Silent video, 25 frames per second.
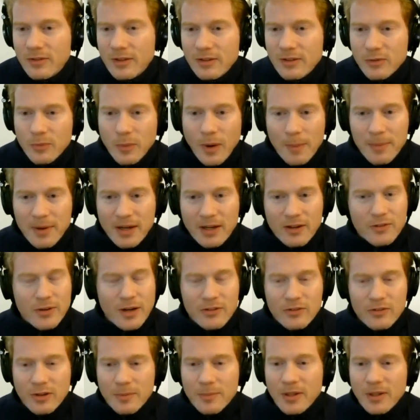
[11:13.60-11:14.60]
swapping a
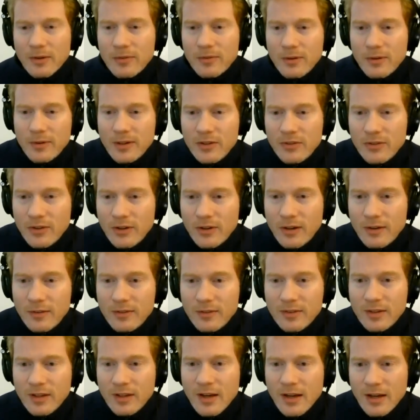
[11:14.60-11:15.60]
treasury bill for
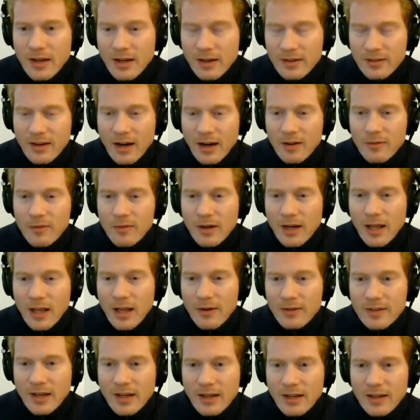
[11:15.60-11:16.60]
reserves is kind of what I
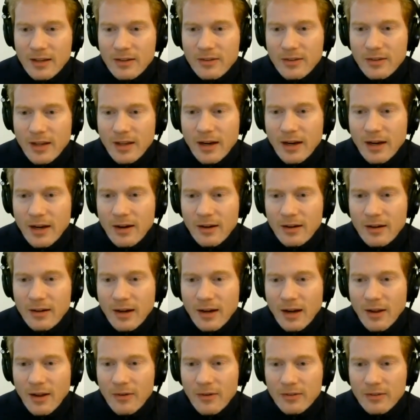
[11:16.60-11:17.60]
was getting into there.
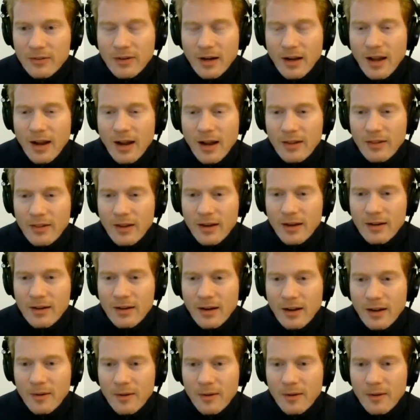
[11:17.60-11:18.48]
And I was trying to highlight,